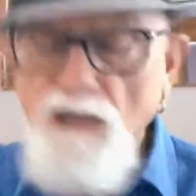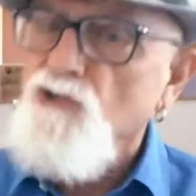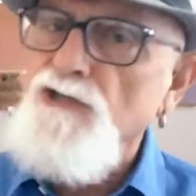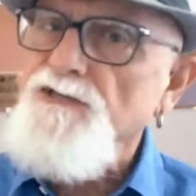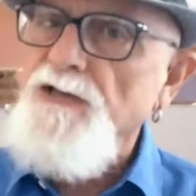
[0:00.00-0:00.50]

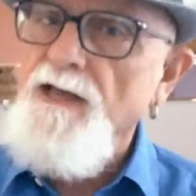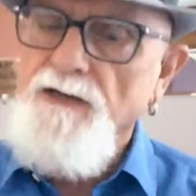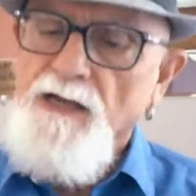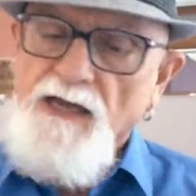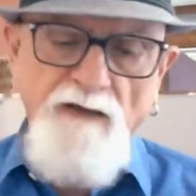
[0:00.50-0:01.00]
She
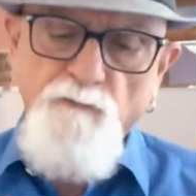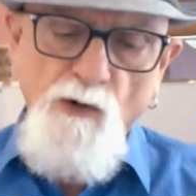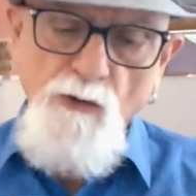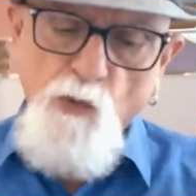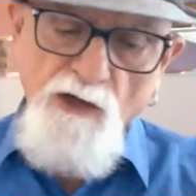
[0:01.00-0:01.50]
said if
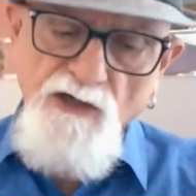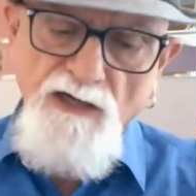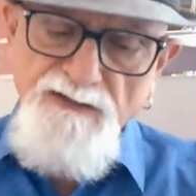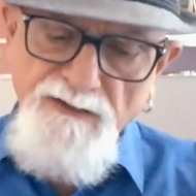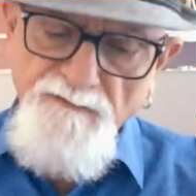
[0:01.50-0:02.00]
we weren't
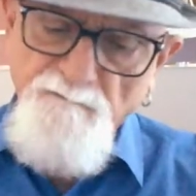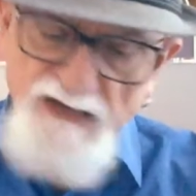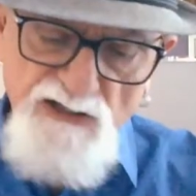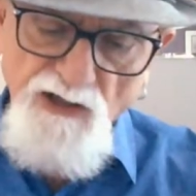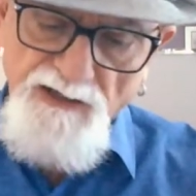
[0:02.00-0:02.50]

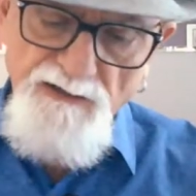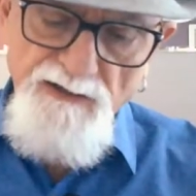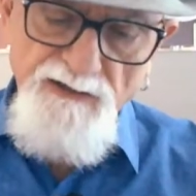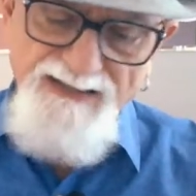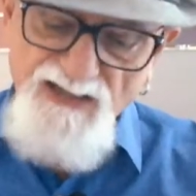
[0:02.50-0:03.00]
vigilant,
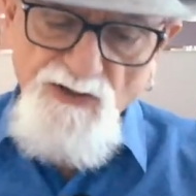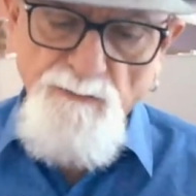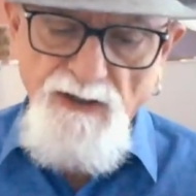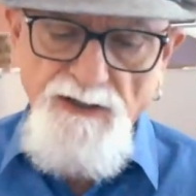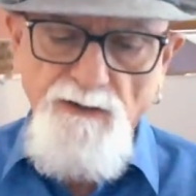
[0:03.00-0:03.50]

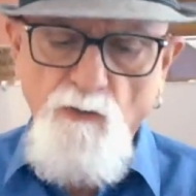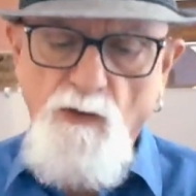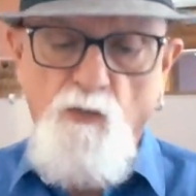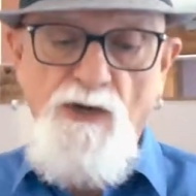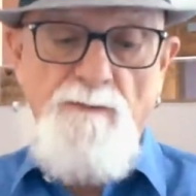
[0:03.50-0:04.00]
disciplined,
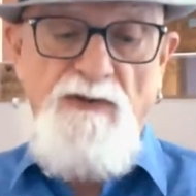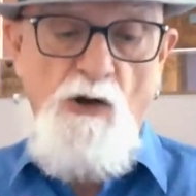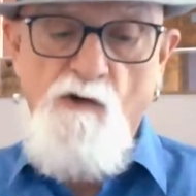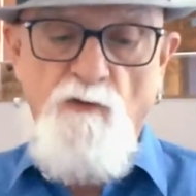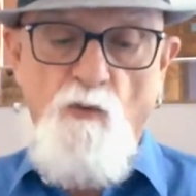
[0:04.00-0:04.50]
well, we'd be
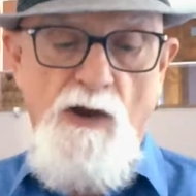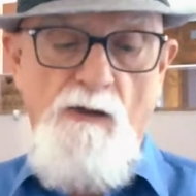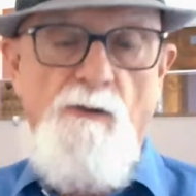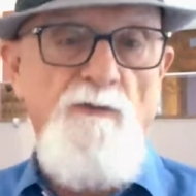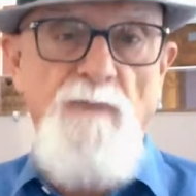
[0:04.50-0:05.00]

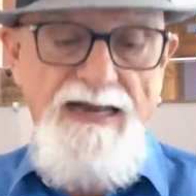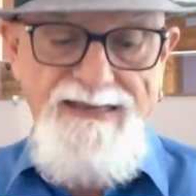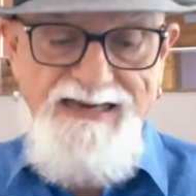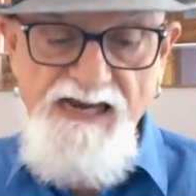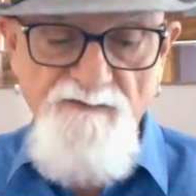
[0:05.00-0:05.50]
overwhelmed by
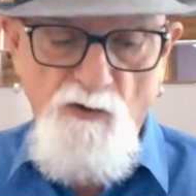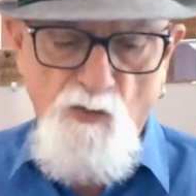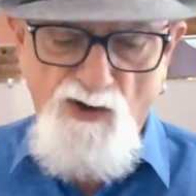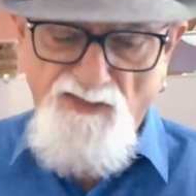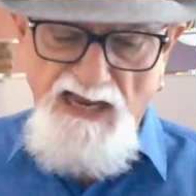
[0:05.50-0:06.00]
the evil
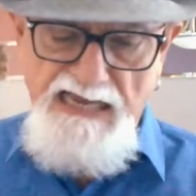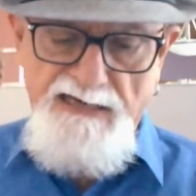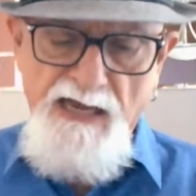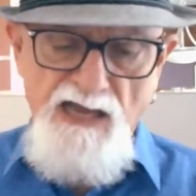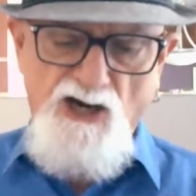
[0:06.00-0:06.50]

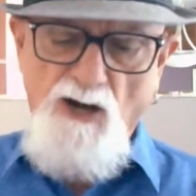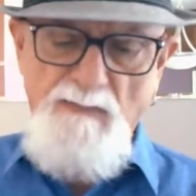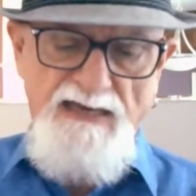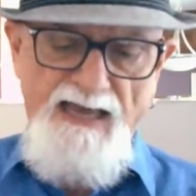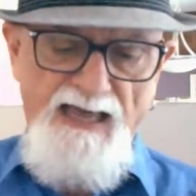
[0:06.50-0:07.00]
within,
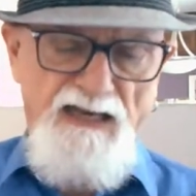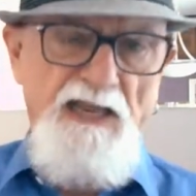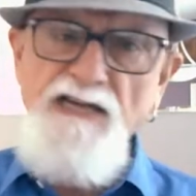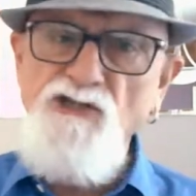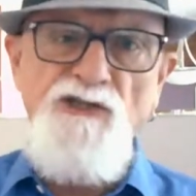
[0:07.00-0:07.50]
commit
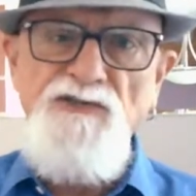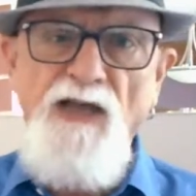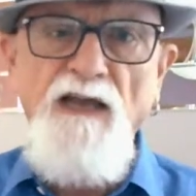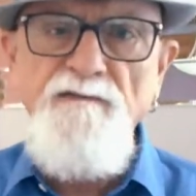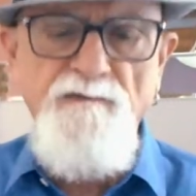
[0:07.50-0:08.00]
hellacious,
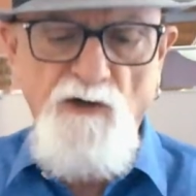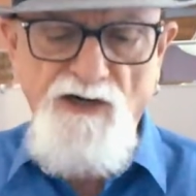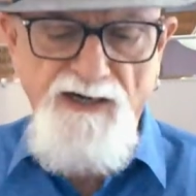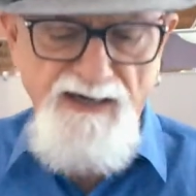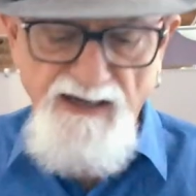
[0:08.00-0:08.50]

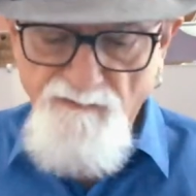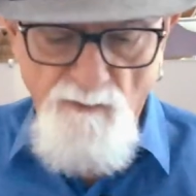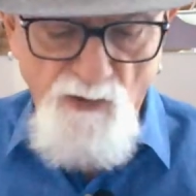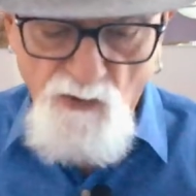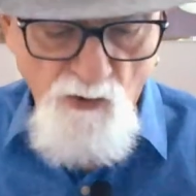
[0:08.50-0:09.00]

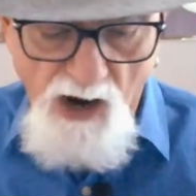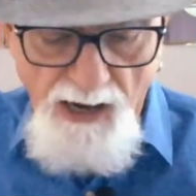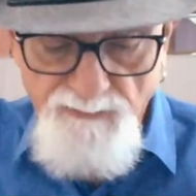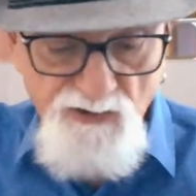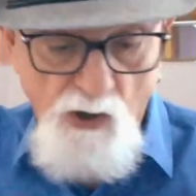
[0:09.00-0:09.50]
unforgivable
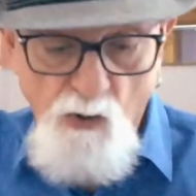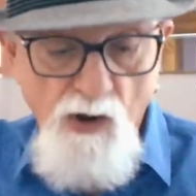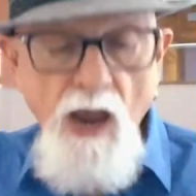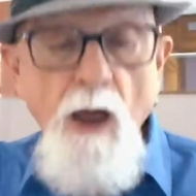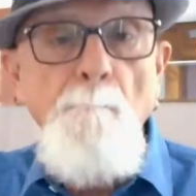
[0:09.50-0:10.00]
crimes. So
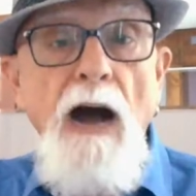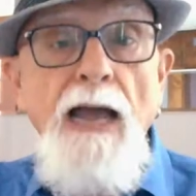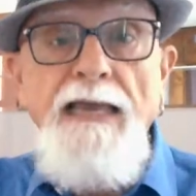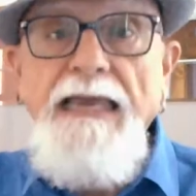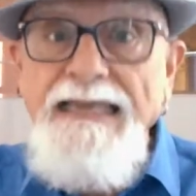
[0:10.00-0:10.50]

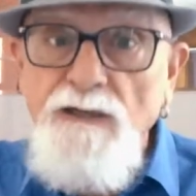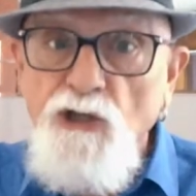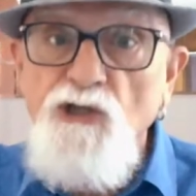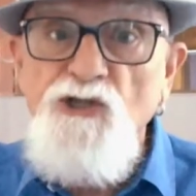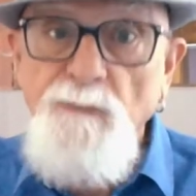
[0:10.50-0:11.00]
my
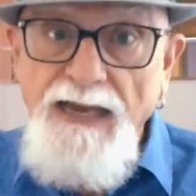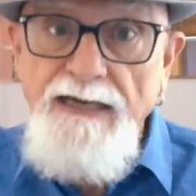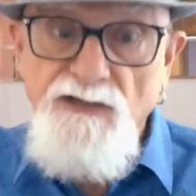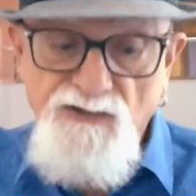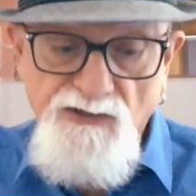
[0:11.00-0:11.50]
inner
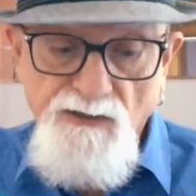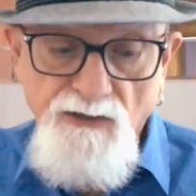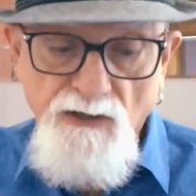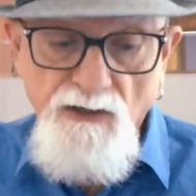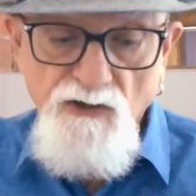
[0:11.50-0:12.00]
space
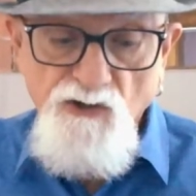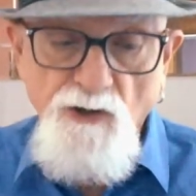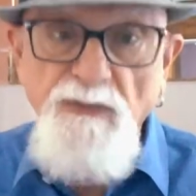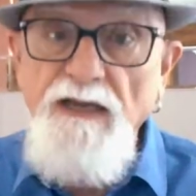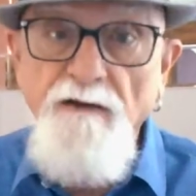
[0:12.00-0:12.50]

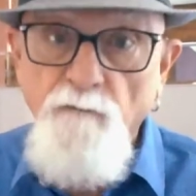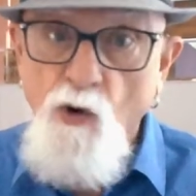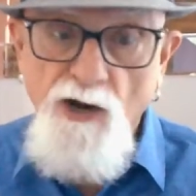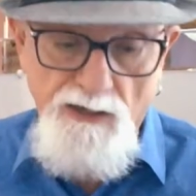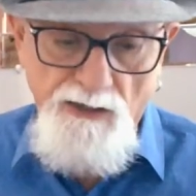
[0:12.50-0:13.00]
should be
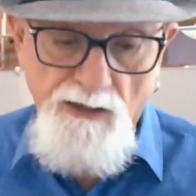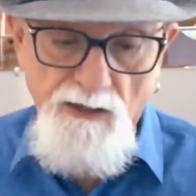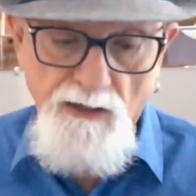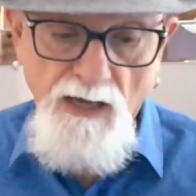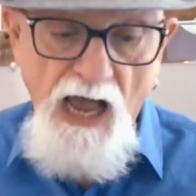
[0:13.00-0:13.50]
avoided.
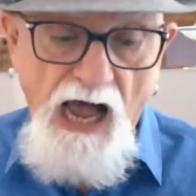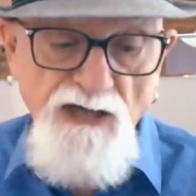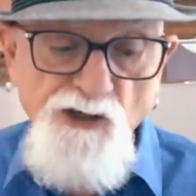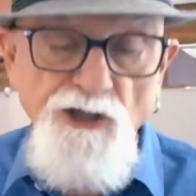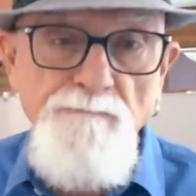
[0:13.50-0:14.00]
I
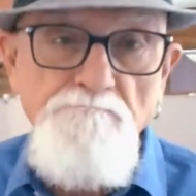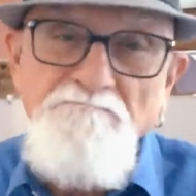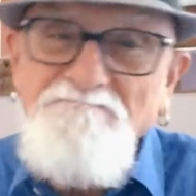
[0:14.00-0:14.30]
should